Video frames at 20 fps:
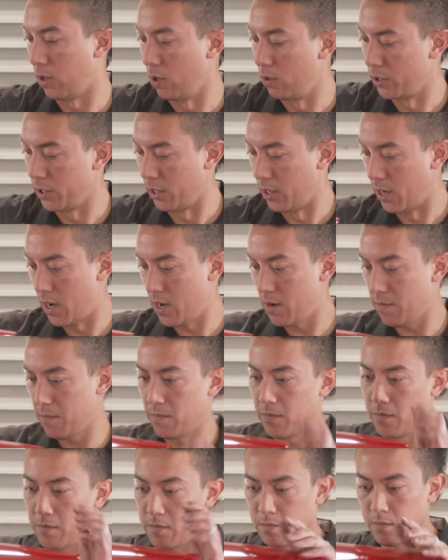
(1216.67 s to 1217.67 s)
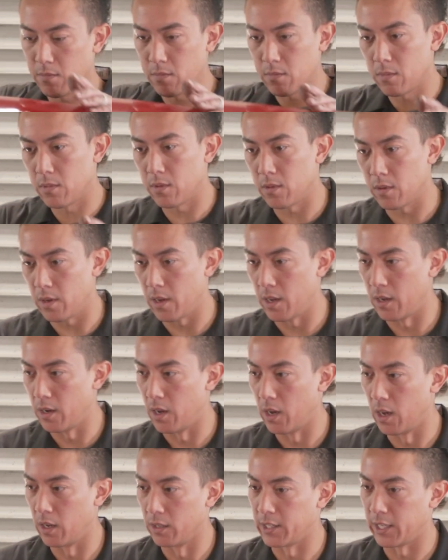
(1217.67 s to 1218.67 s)
close it up
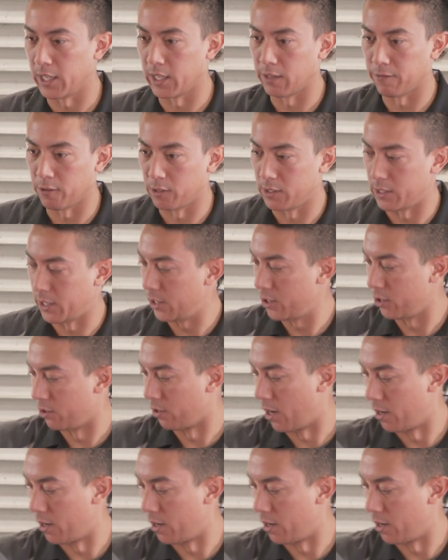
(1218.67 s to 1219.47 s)
and take it for a test